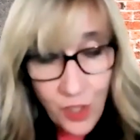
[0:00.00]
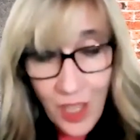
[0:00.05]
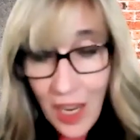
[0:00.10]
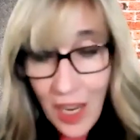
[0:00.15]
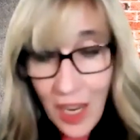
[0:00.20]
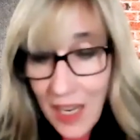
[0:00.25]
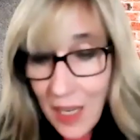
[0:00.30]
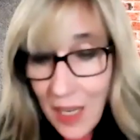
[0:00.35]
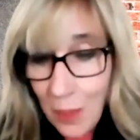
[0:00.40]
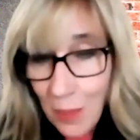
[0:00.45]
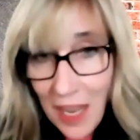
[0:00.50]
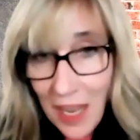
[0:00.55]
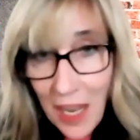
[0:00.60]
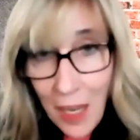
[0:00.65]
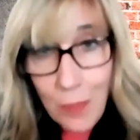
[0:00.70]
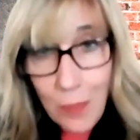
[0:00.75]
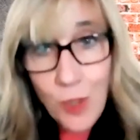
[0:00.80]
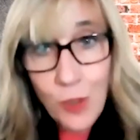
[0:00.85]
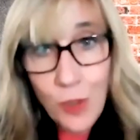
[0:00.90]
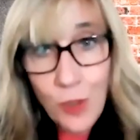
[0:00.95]
I am
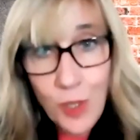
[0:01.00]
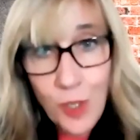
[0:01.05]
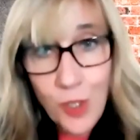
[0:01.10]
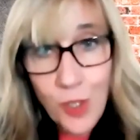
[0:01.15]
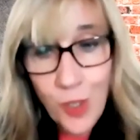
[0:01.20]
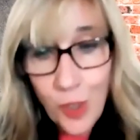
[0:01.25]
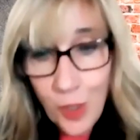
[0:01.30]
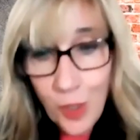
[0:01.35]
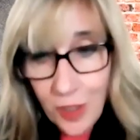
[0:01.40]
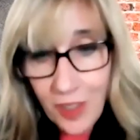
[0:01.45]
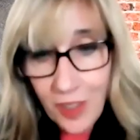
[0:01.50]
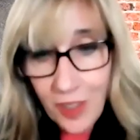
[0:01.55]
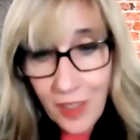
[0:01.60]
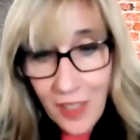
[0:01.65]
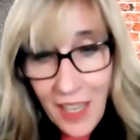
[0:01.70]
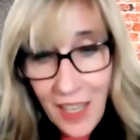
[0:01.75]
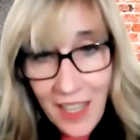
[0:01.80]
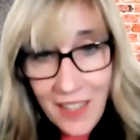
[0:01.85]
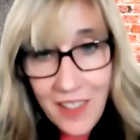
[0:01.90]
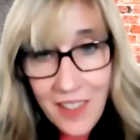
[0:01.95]
absolutely certain
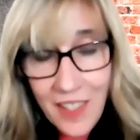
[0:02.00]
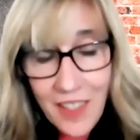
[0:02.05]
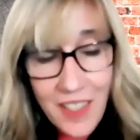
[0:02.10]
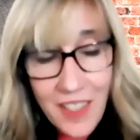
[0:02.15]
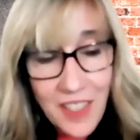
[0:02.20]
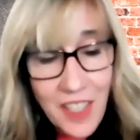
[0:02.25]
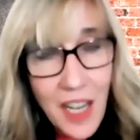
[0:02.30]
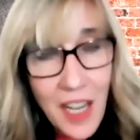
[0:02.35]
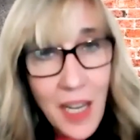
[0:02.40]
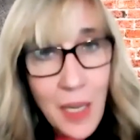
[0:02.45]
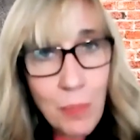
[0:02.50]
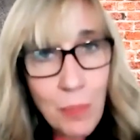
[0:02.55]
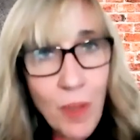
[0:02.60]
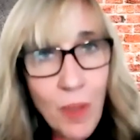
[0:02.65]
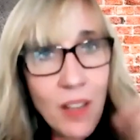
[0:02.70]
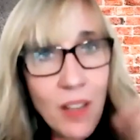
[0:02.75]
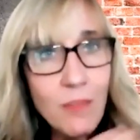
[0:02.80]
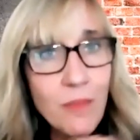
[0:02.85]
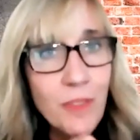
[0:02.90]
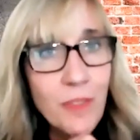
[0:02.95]
the type
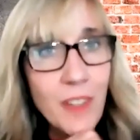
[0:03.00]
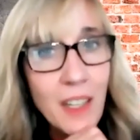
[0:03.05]
of